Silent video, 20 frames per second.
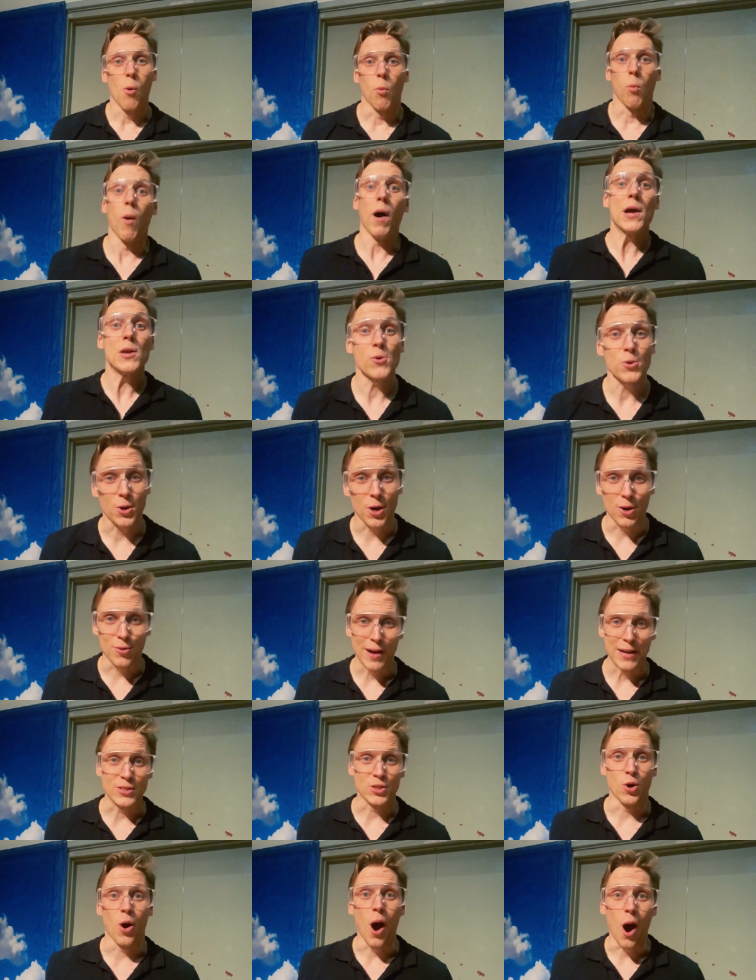Why not go
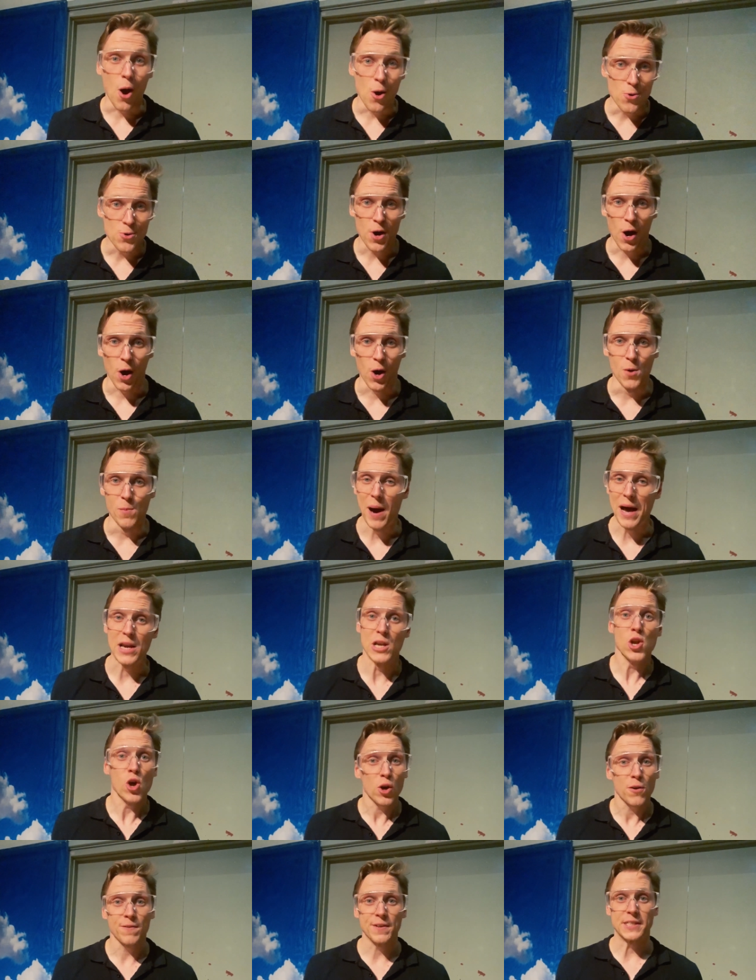around your own home and
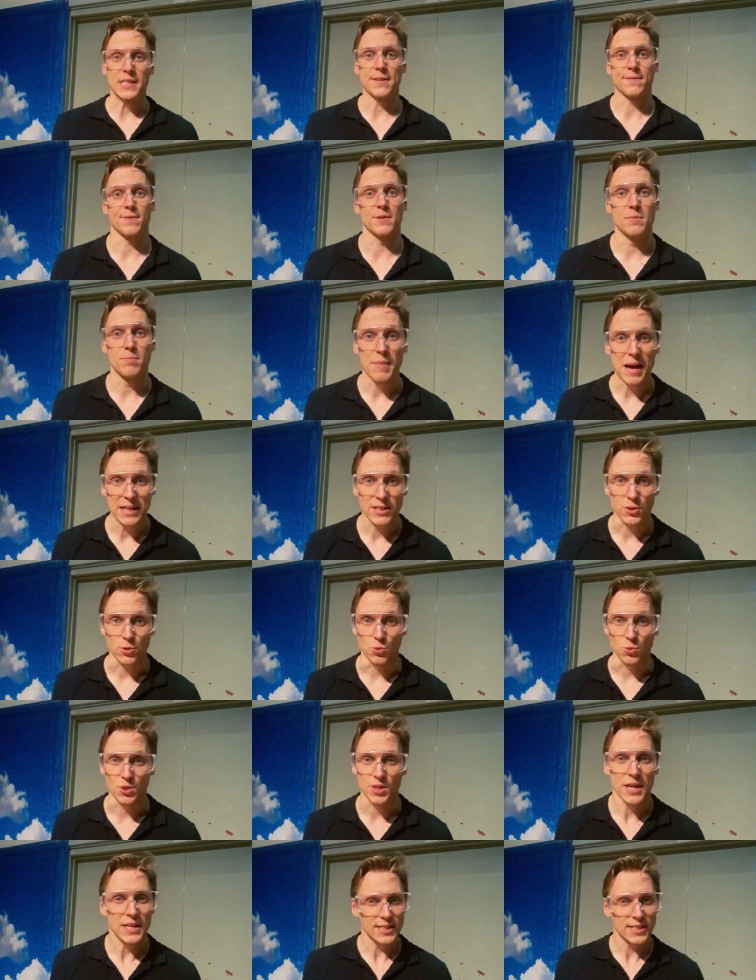look for different metals?